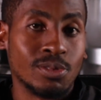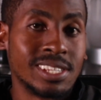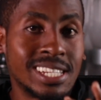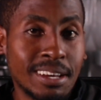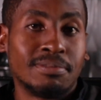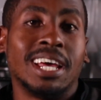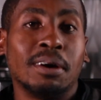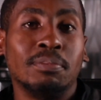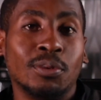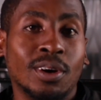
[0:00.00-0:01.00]
Don't stuff it
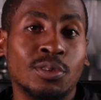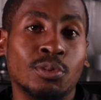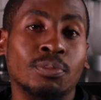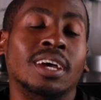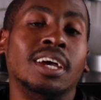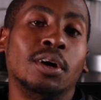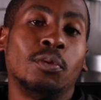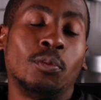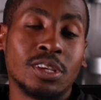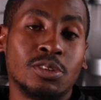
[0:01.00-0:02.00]
up in one room.
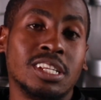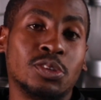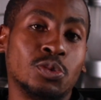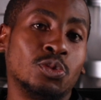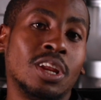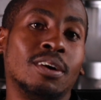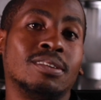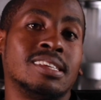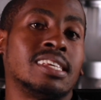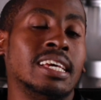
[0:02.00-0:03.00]
What you need to do
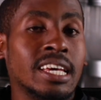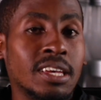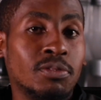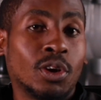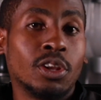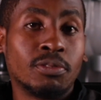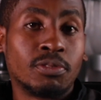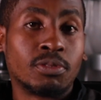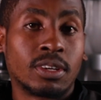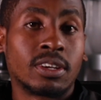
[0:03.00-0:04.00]
now is, if you're going
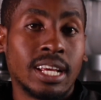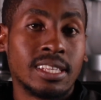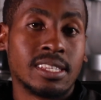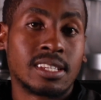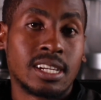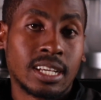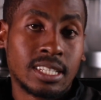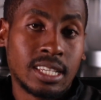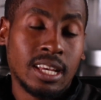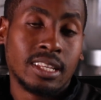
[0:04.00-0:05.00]
to create the
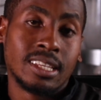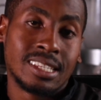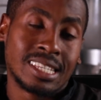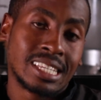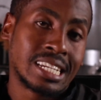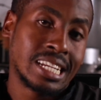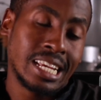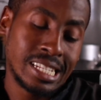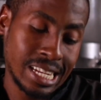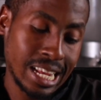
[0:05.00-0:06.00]
structure, just
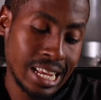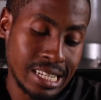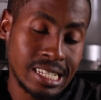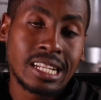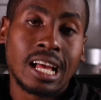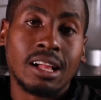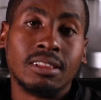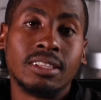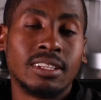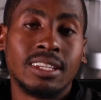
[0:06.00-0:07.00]
create an
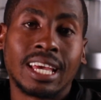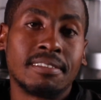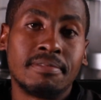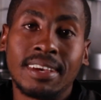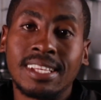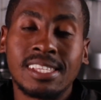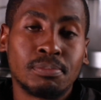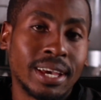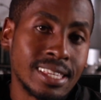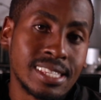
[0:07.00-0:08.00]
additional, like a
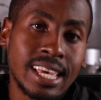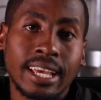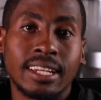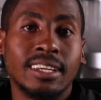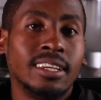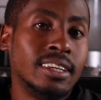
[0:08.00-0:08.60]
fence by the side,